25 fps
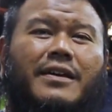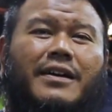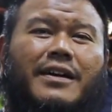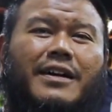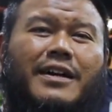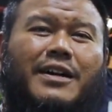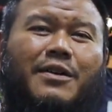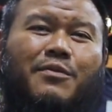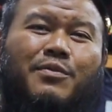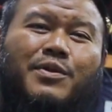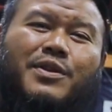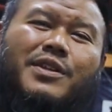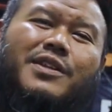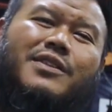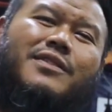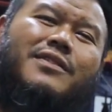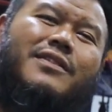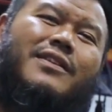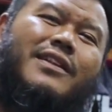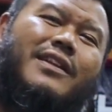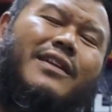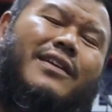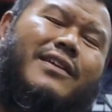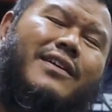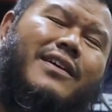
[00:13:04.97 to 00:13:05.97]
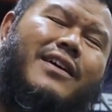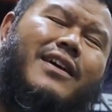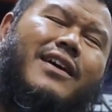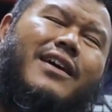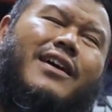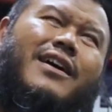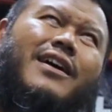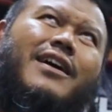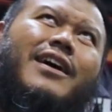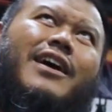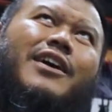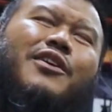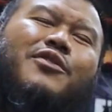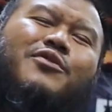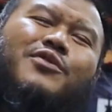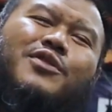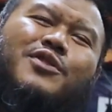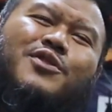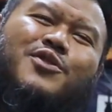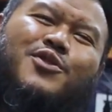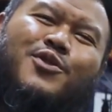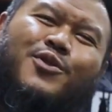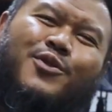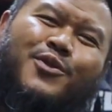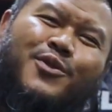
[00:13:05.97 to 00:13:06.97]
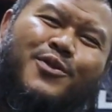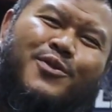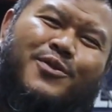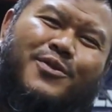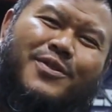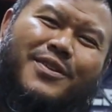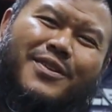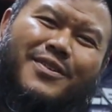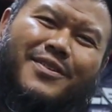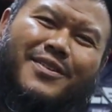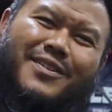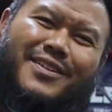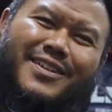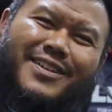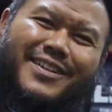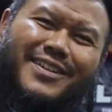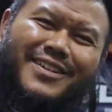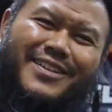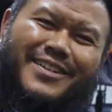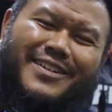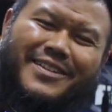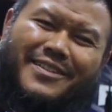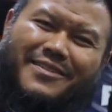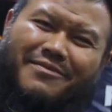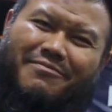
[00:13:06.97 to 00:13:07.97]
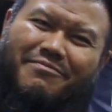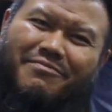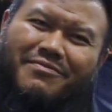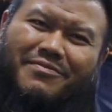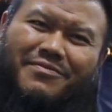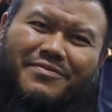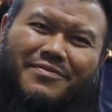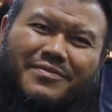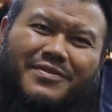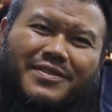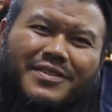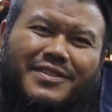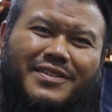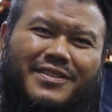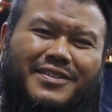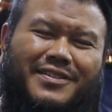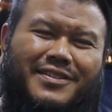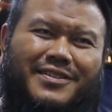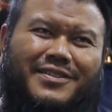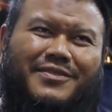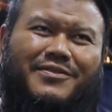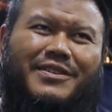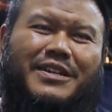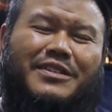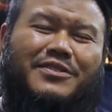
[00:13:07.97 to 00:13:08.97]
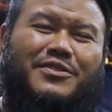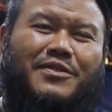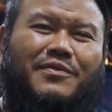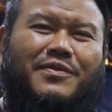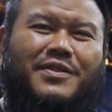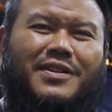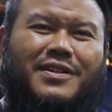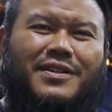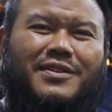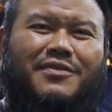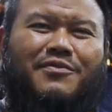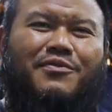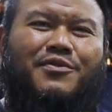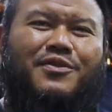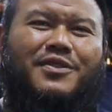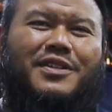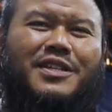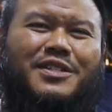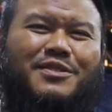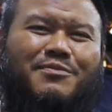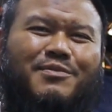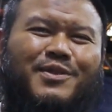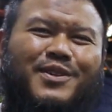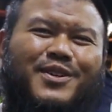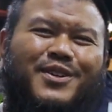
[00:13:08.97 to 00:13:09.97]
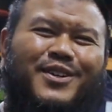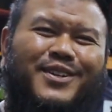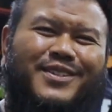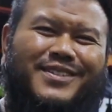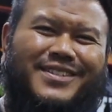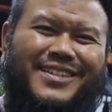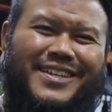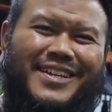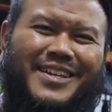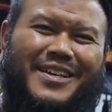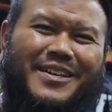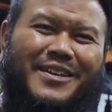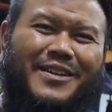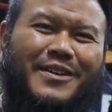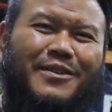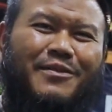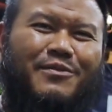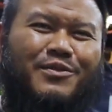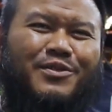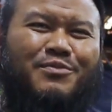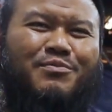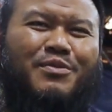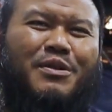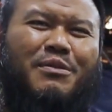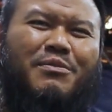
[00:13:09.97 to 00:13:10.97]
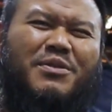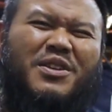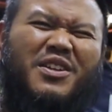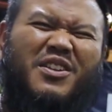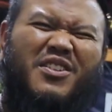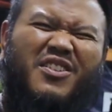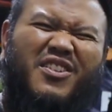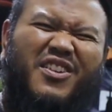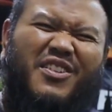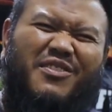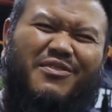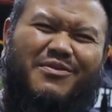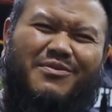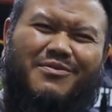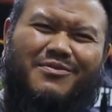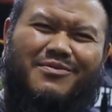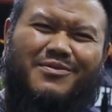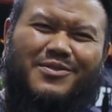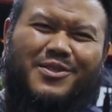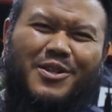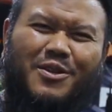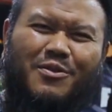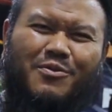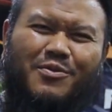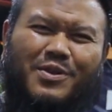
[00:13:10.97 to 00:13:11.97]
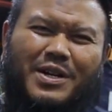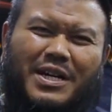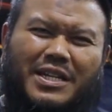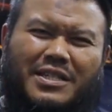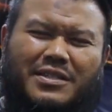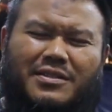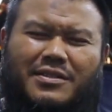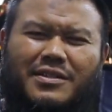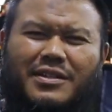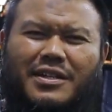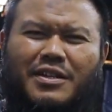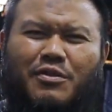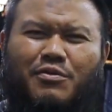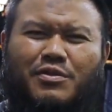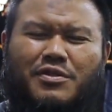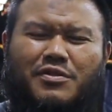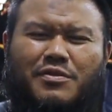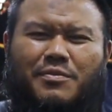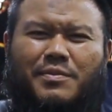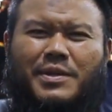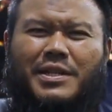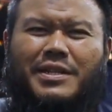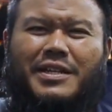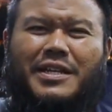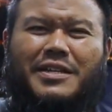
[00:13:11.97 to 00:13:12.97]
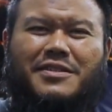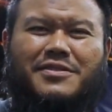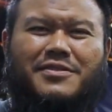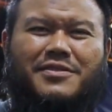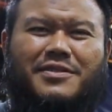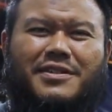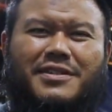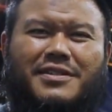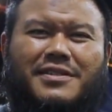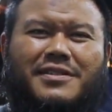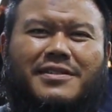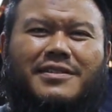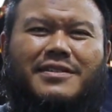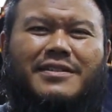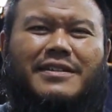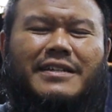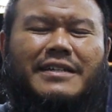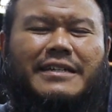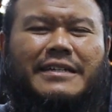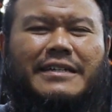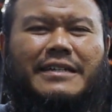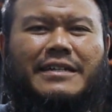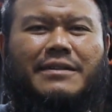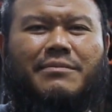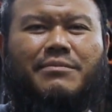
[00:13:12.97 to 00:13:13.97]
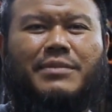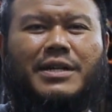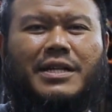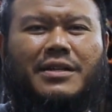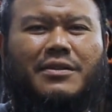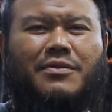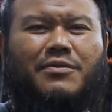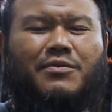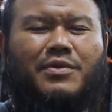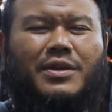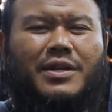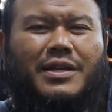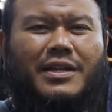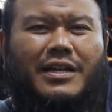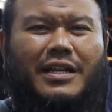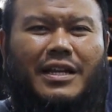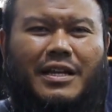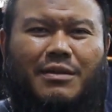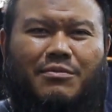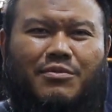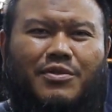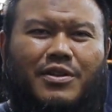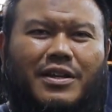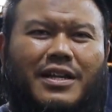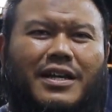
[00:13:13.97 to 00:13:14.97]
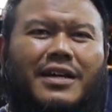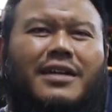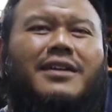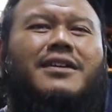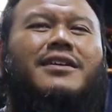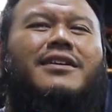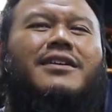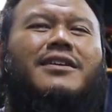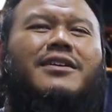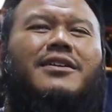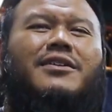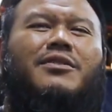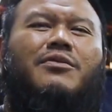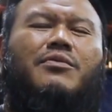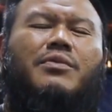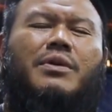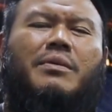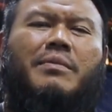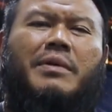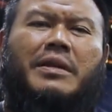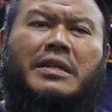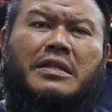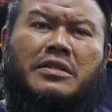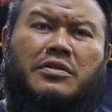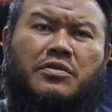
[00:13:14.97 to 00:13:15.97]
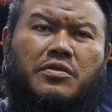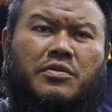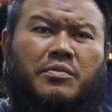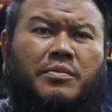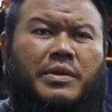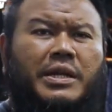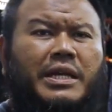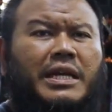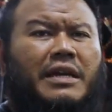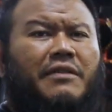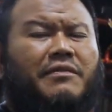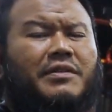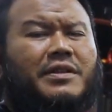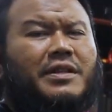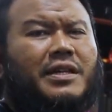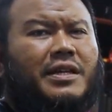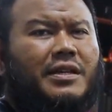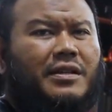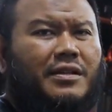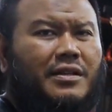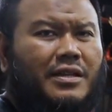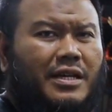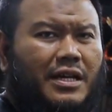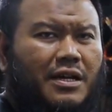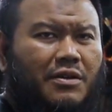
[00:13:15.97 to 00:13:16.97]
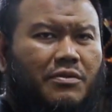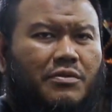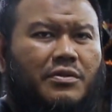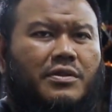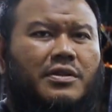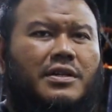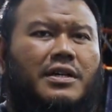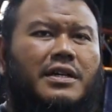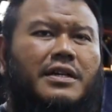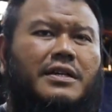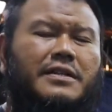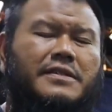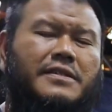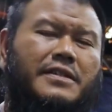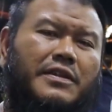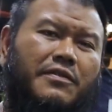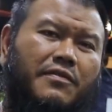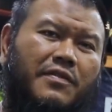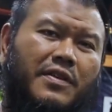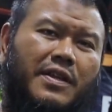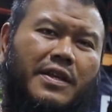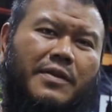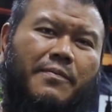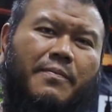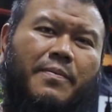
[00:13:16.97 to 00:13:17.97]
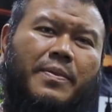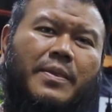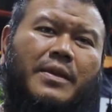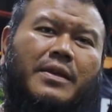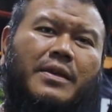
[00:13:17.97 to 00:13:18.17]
I couldn't show you the rest of the footage because it was probably not wise. It was a bit dangerous, but alhamdulillah, we managed to bring everything down safely.